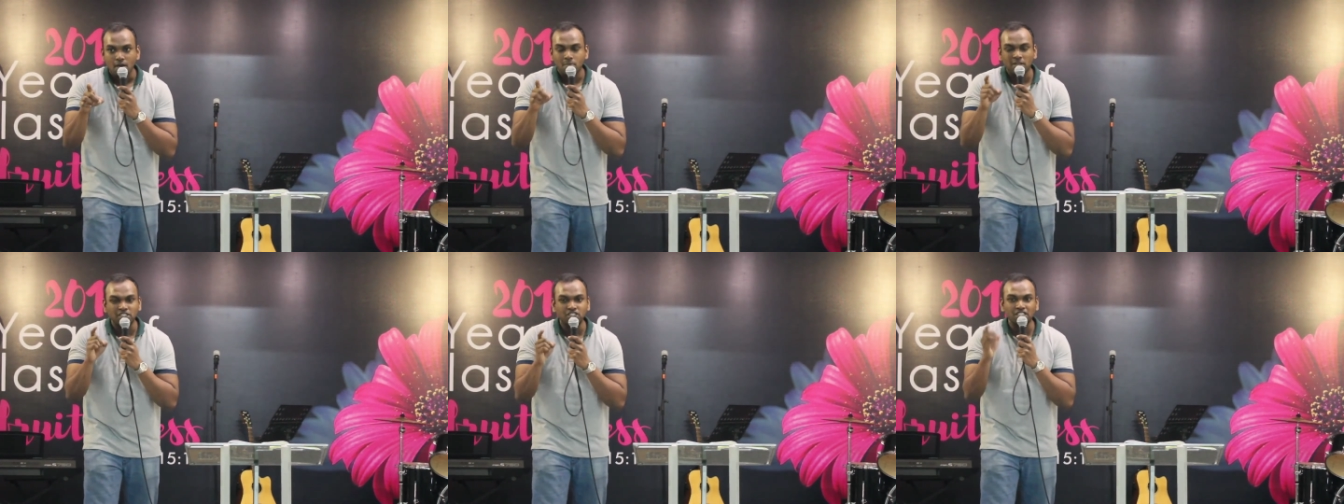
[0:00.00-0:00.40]

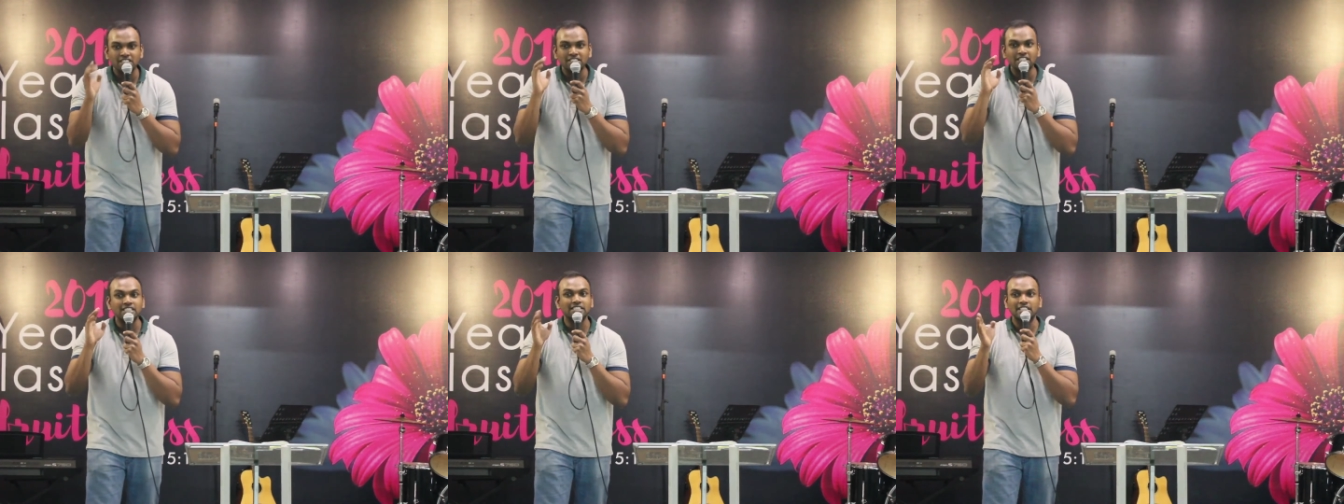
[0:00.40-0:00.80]
but
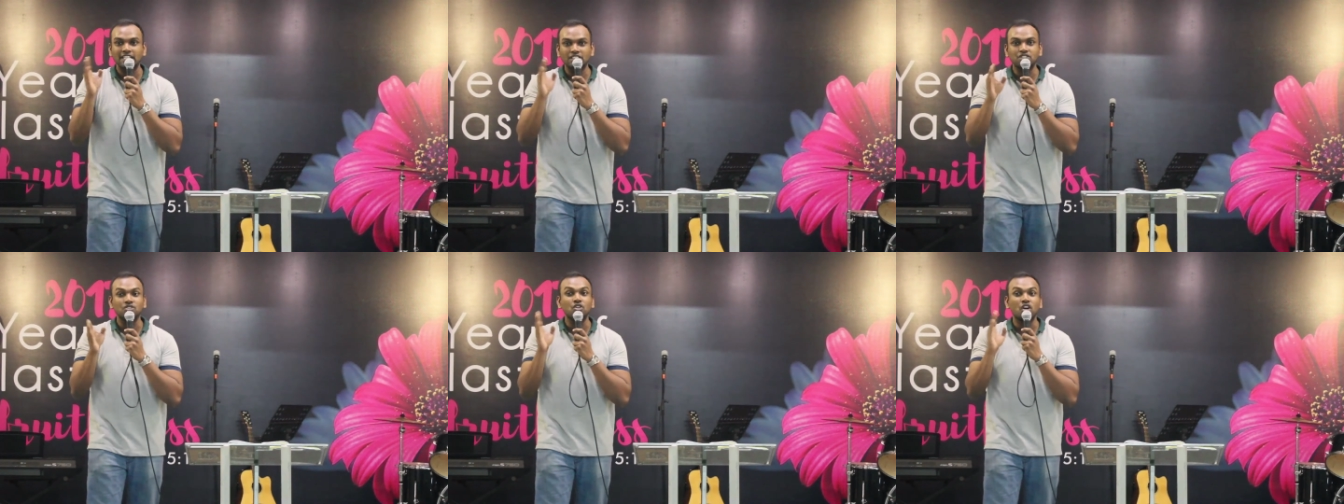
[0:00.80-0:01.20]
Jesus
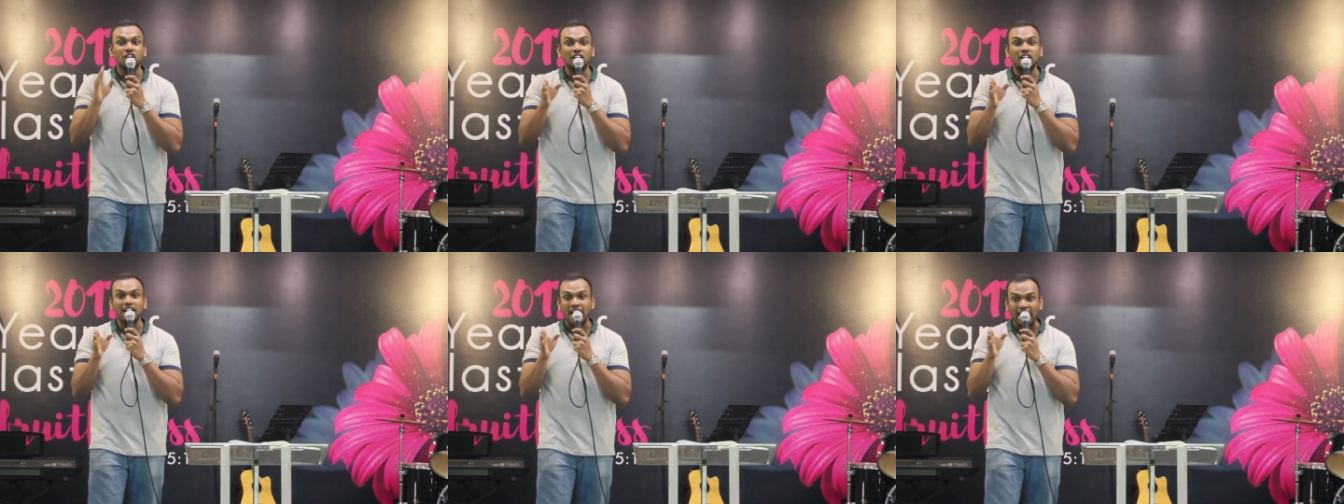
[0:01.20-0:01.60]
is
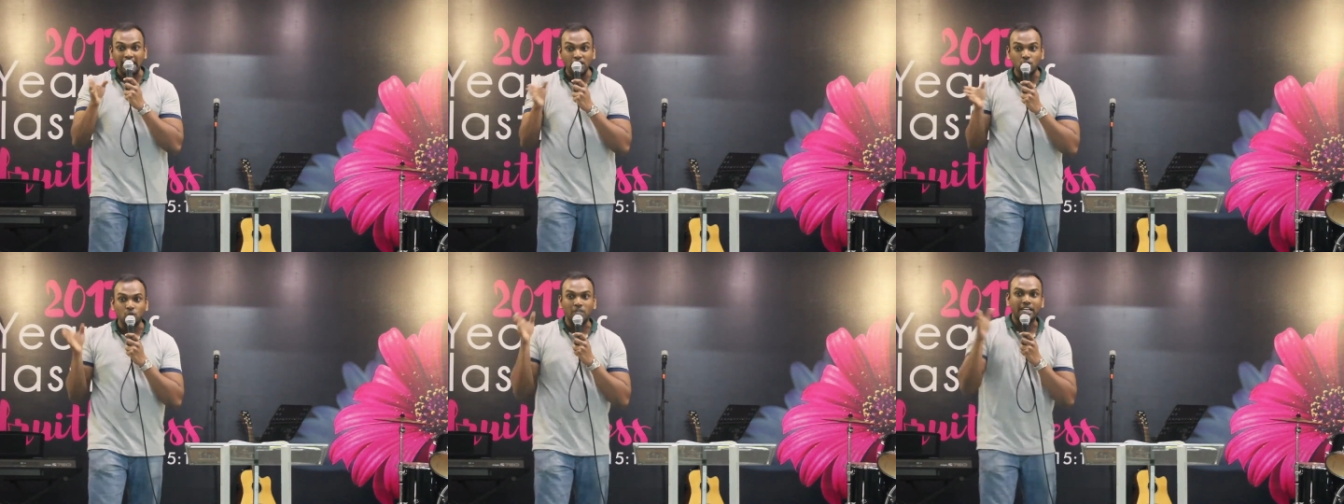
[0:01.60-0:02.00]
not
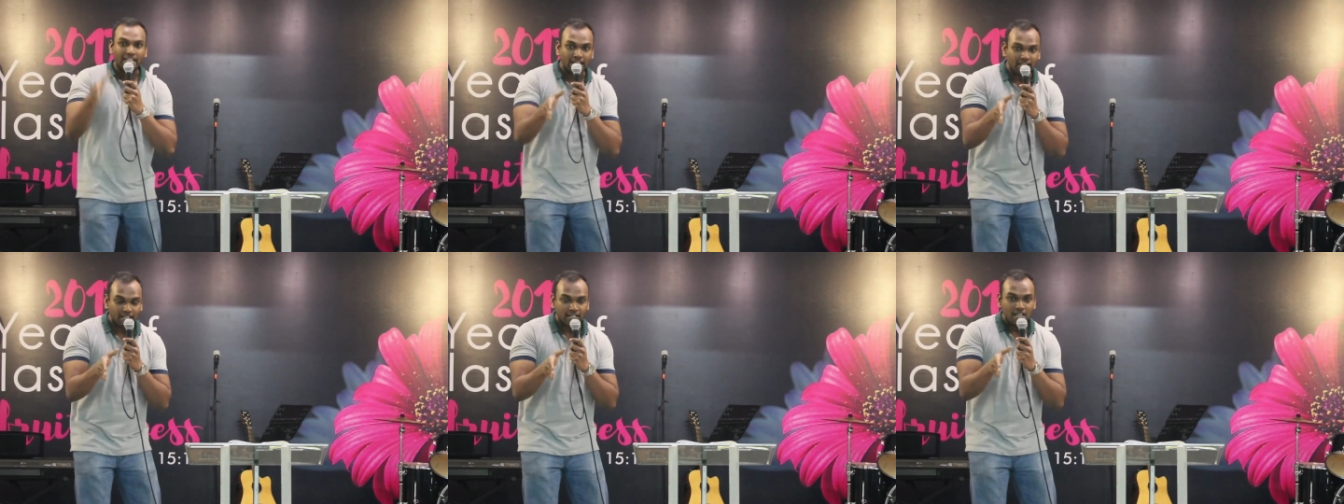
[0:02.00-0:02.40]
trying to
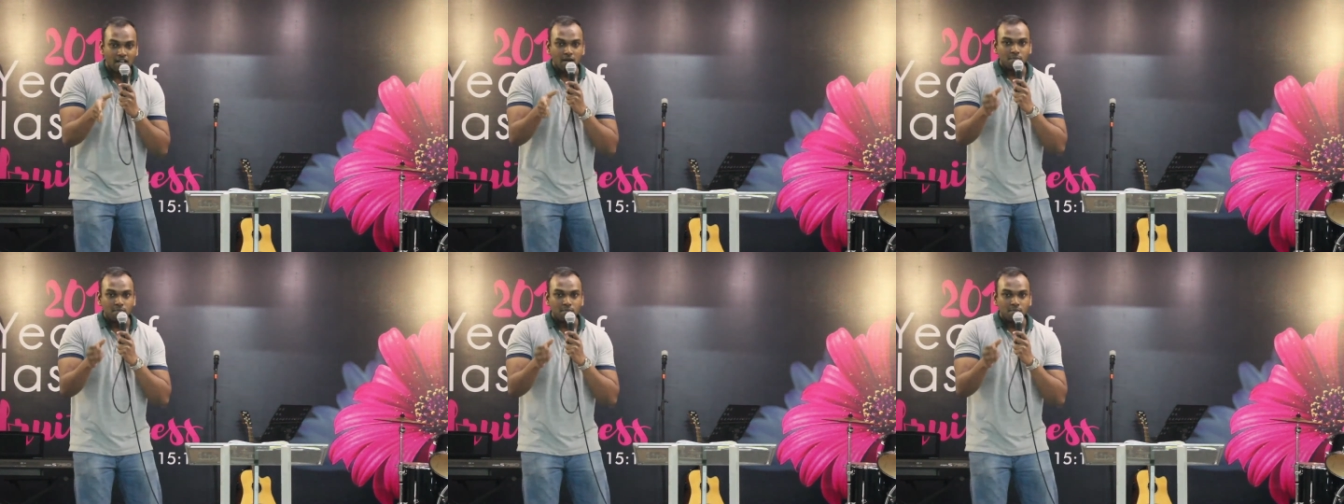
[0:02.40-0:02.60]
kill,